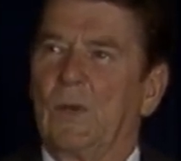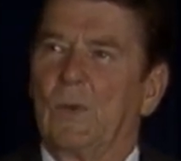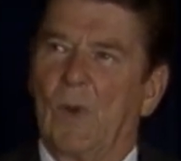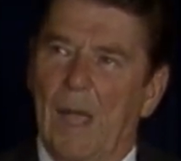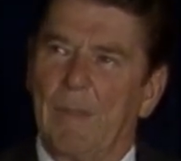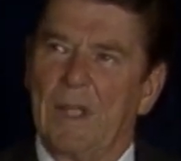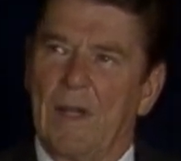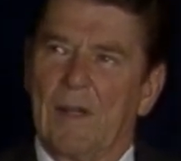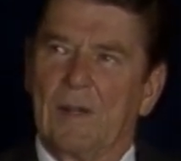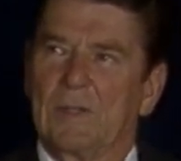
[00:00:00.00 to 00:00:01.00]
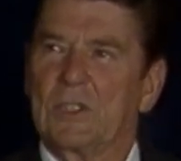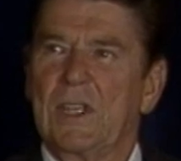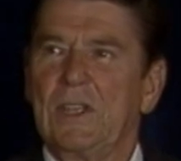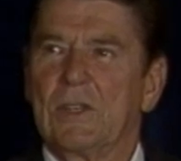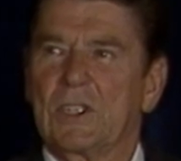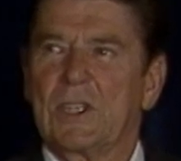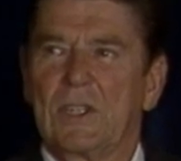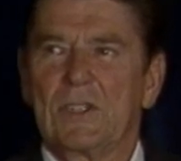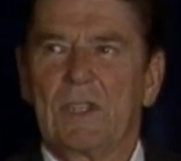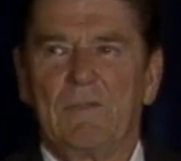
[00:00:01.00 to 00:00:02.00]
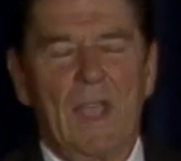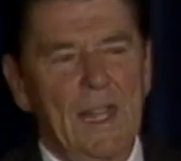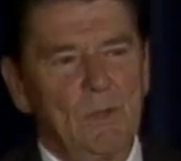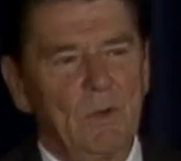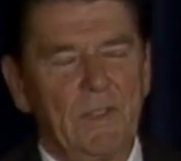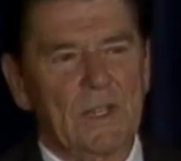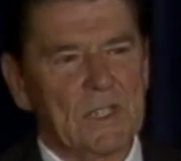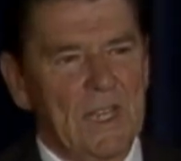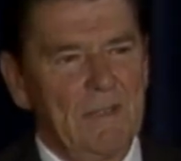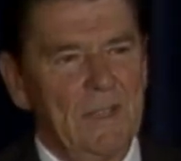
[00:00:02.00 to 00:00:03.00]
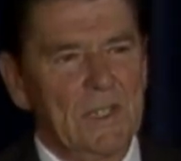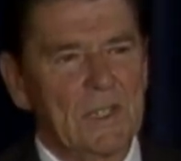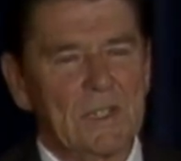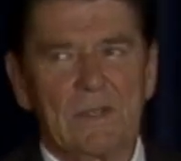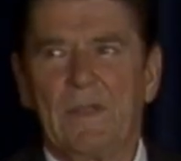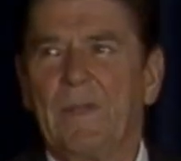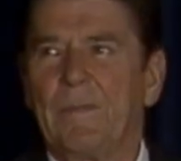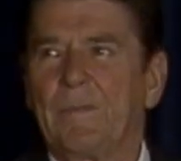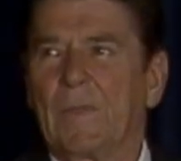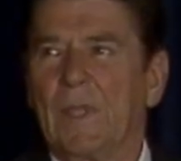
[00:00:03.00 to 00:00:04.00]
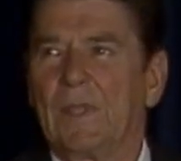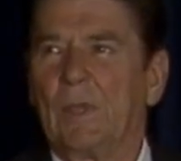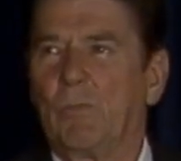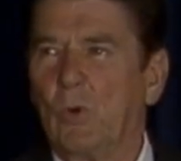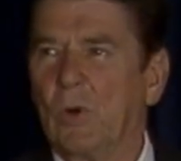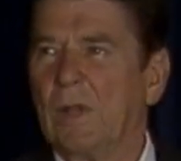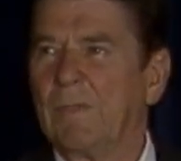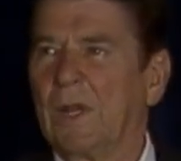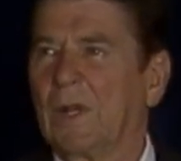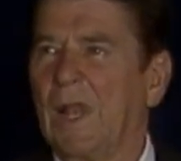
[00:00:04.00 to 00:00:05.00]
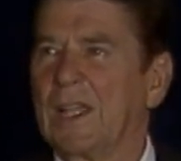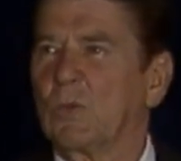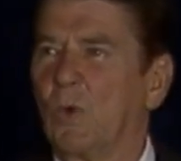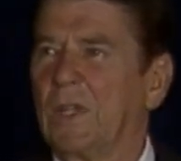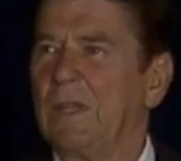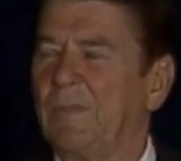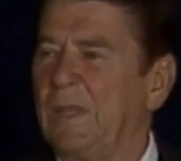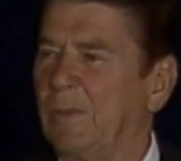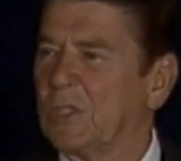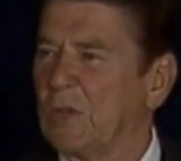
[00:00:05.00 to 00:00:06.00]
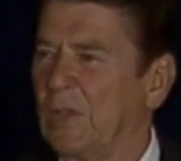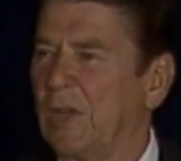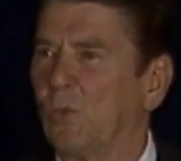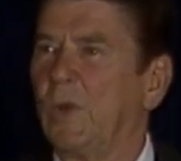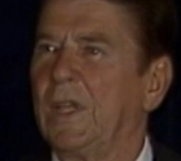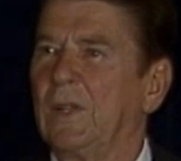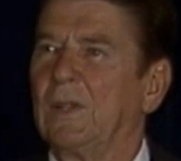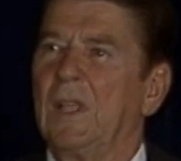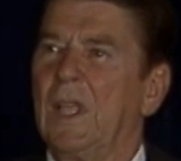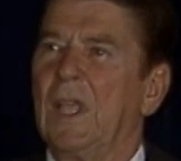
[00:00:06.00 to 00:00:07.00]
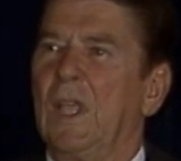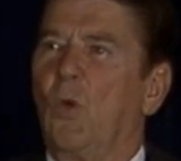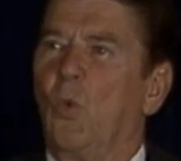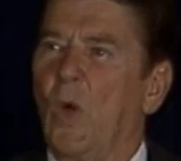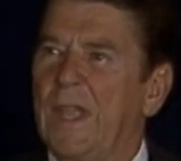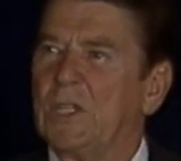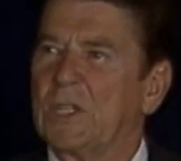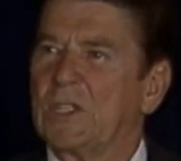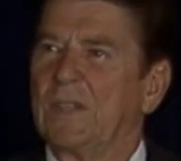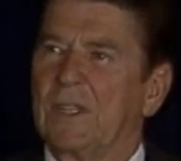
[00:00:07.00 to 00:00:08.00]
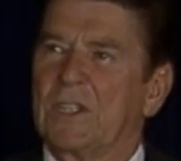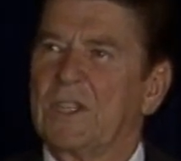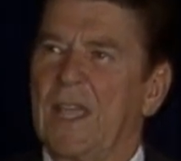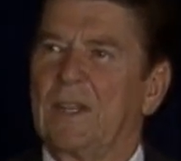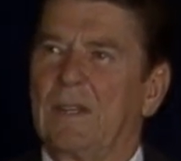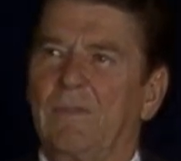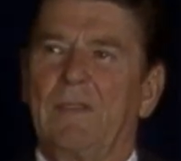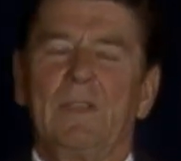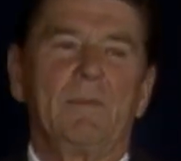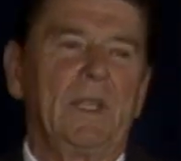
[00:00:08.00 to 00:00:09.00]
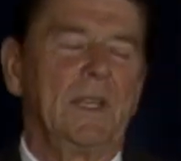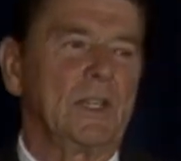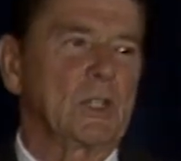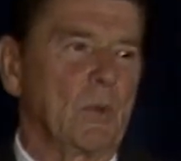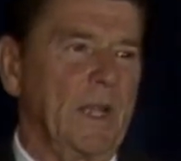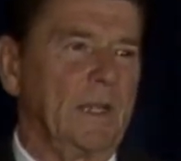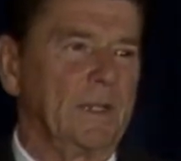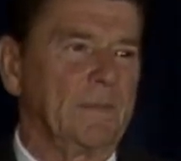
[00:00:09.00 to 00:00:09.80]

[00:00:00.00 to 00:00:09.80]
robbing our senior citizens the value of their savings. The poor and middle class working people saw their real wages and their standard of living begin to shrink.